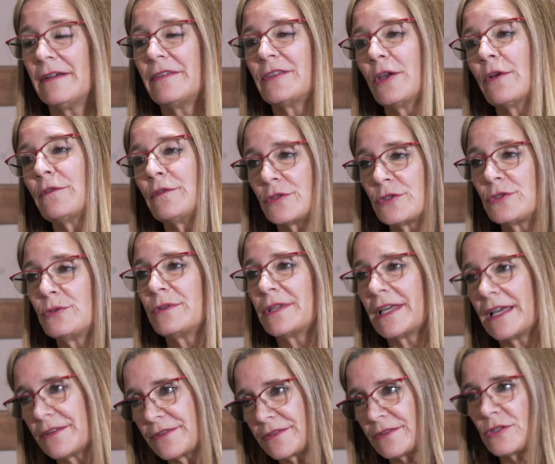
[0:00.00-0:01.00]
Of the over
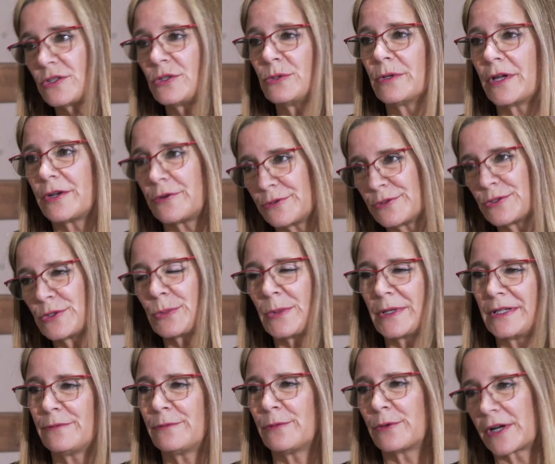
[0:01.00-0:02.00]

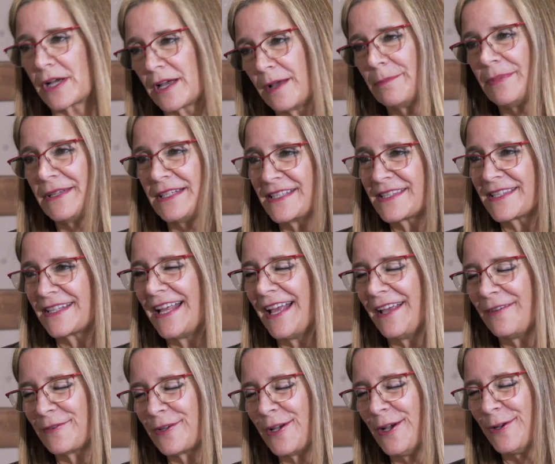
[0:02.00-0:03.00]
2,224 companies that
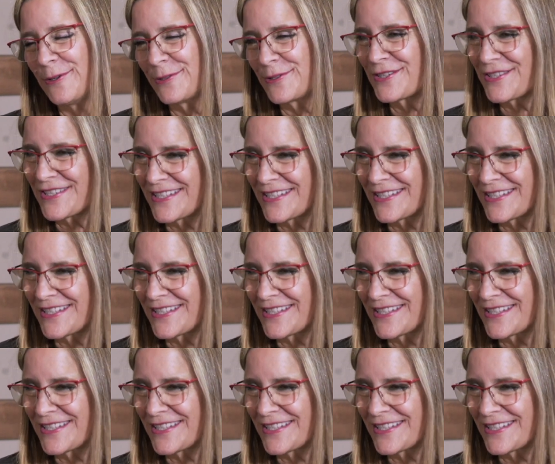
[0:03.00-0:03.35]
I've coached.